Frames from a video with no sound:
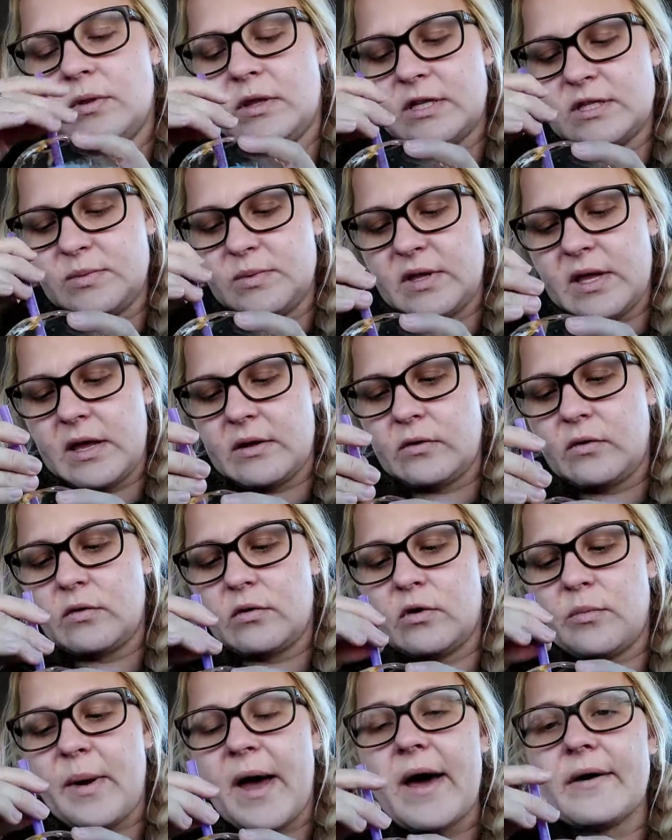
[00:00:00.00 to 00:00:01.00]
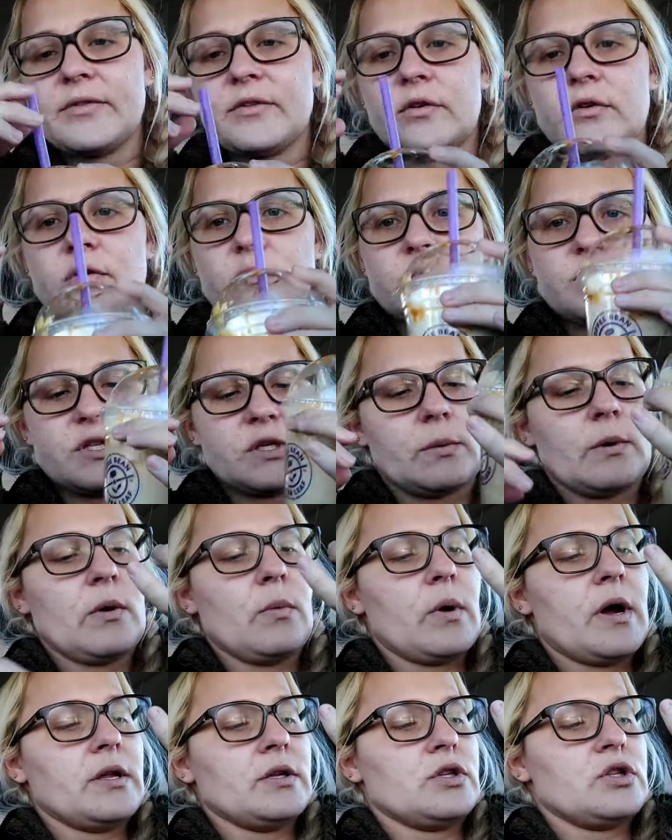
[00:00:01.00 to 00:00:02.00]
Elizabeth had to go to the bathroom, so we
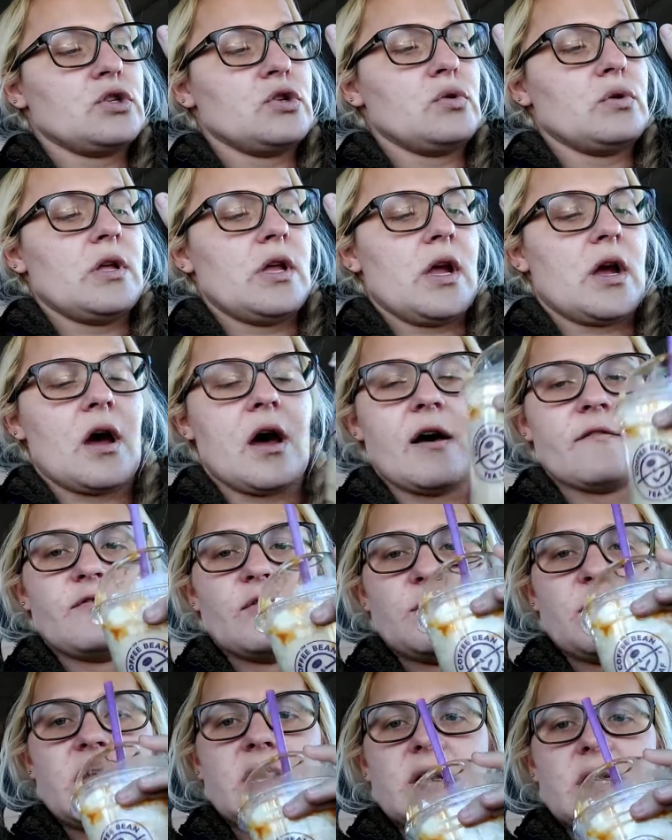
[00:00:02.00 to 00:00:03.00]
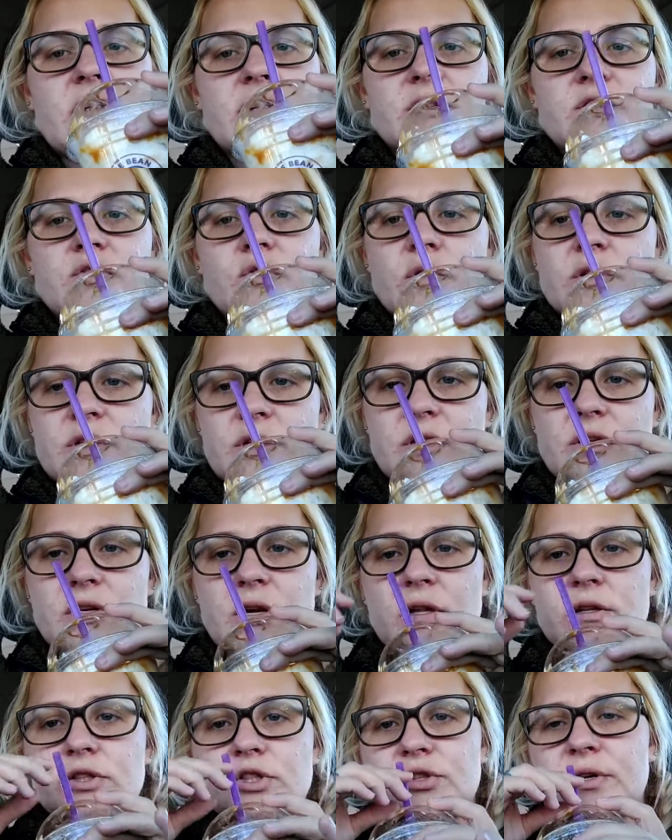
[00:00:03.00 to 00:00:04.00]
went to the coffee bean next door to the
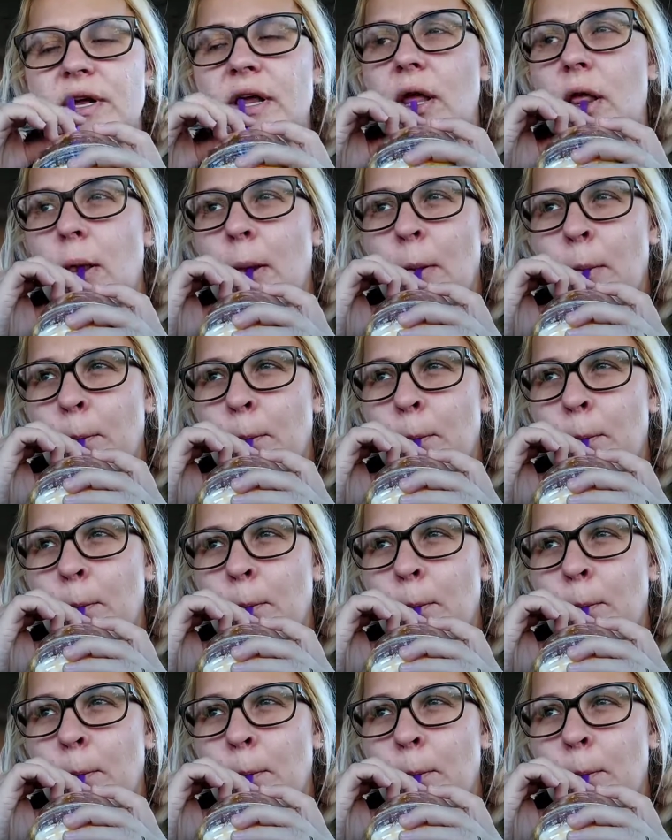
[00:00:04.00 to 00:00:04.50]
Dollar Tree.